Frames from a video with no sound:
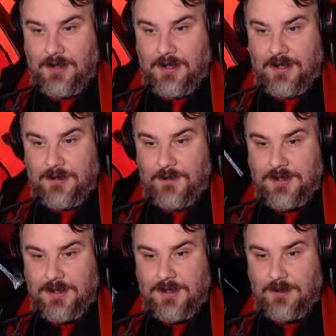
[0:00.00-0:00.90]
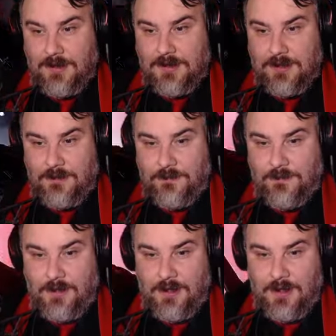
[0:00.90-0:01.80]
and position myself
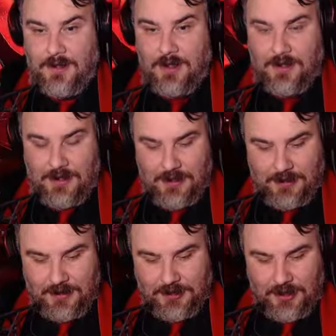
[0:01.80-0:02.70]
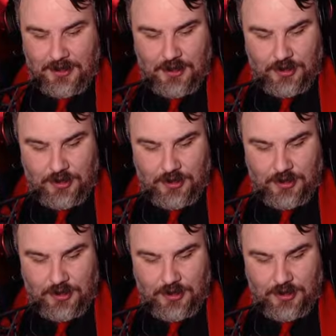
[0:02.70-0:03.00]
right here at the Jenny.